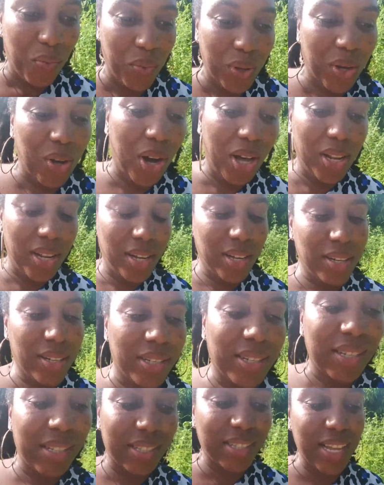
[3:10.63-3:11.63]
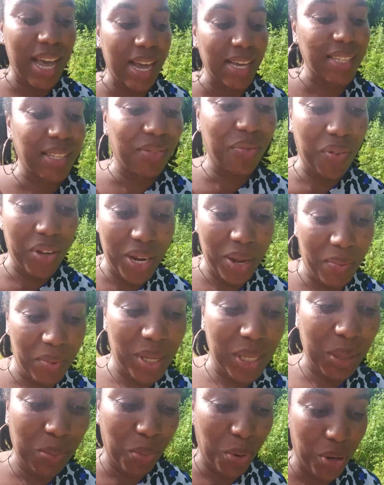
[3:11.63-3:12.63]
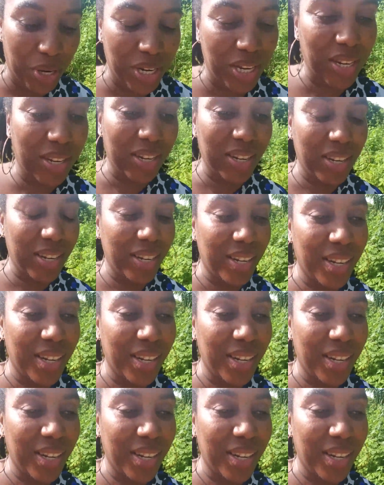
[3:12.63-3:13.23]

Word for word: we got a taxi for them this morning